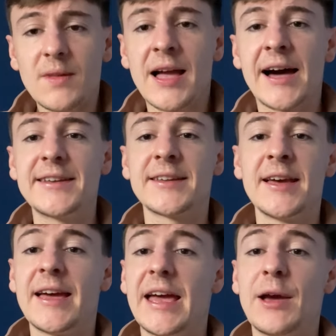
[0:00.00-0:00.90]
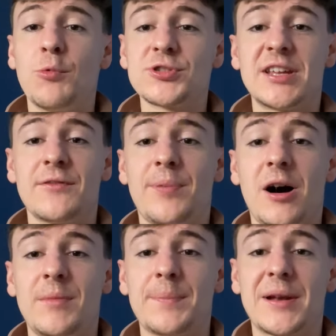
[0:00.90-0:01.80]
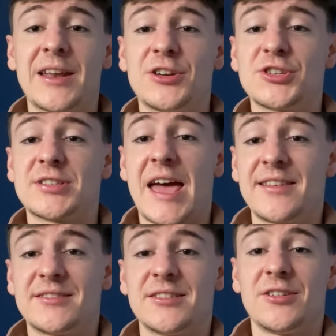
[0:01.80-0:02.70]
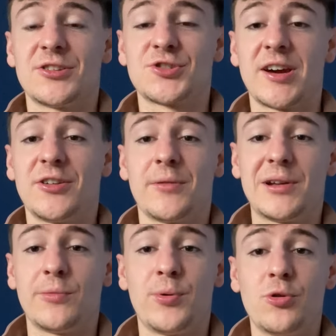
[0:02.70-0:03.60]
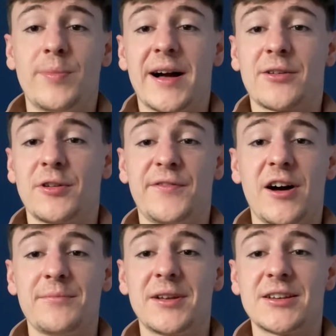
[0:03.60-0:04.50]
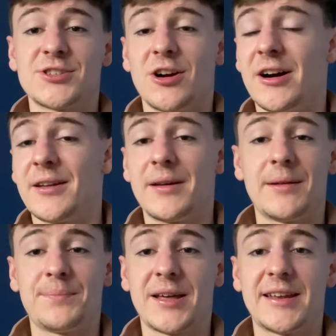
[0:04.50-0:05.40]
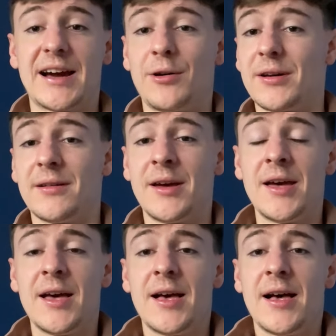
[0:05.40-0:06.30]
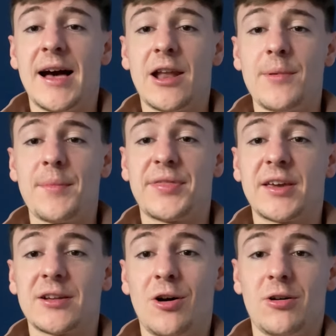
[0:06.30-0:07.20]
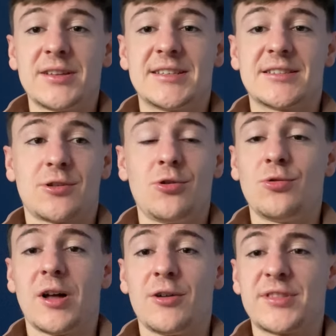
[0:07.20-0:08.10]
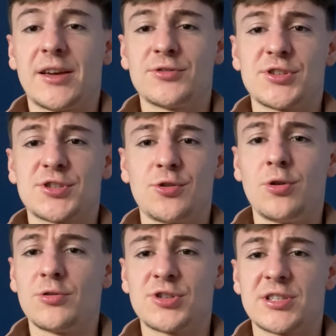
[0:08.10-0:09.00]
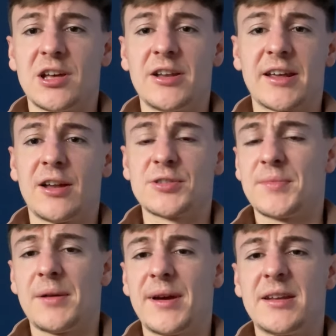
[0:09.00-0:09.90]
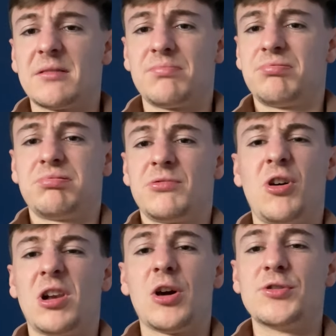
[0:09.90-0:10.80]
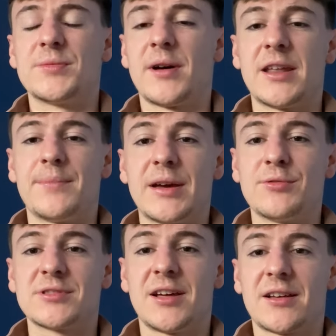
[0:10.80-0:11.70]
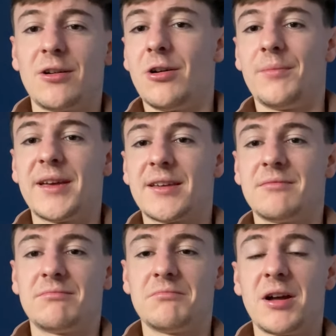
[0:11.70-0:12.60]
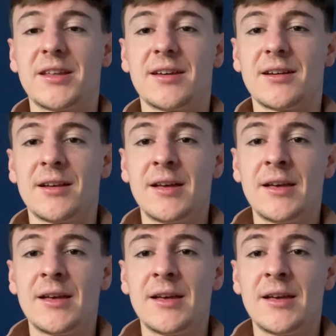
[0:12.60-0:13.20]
And it wasn't even part of my plan. I just entered on a trade on a little pullback on a five minute chart and it played out. And I remember thinking, oh, this is cool. Like, I think I was at school, I was just learning, and I, was, I made not loads of money, but it was like, oh, I'm making money here.